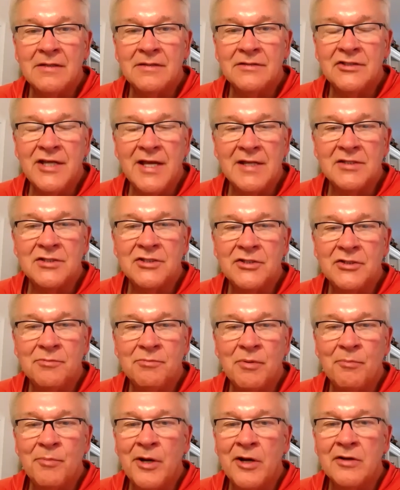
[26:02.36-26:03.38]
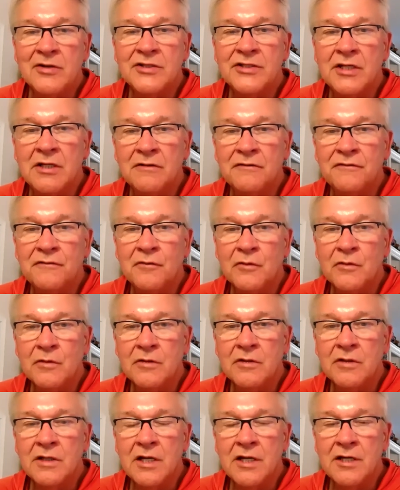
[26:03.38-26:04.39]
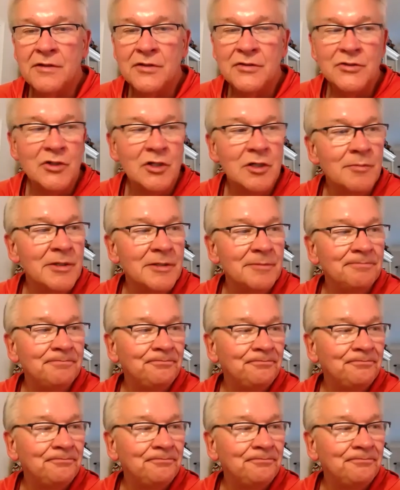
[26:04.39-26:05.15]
chance to prepare yourself for the sermon.